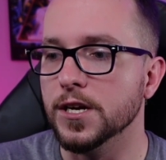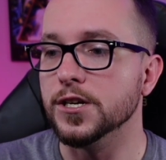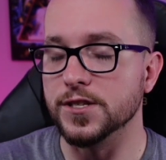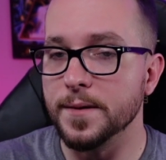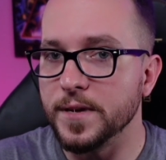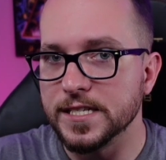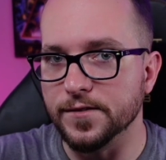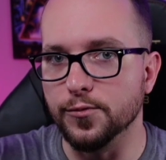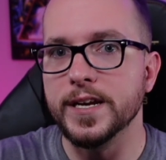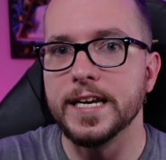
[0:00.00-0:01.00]
So that means
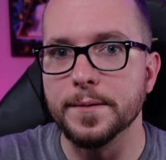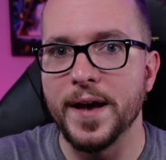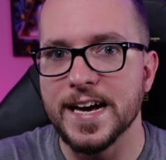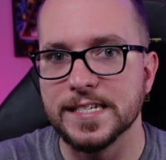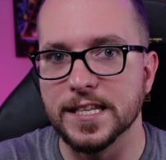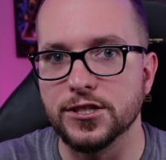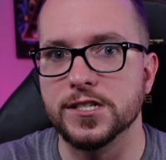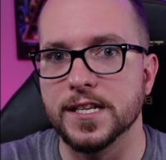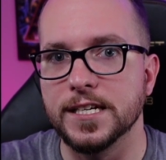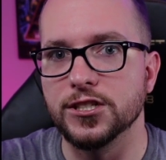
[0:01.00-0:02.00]
if we need to pass
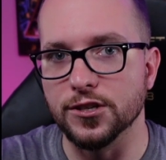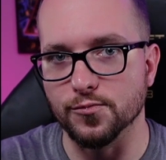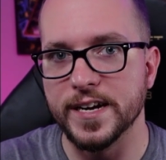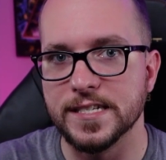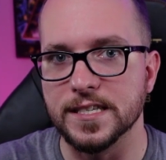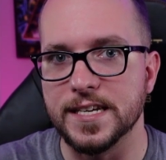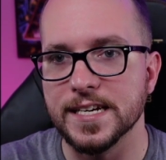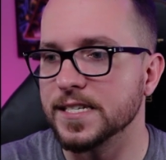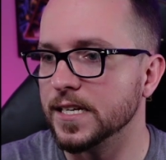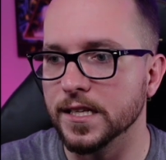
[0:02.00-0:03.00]
legislation to raise the debt
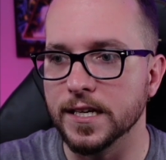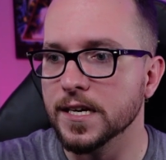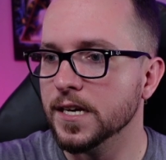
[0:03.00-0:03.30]
ceiling,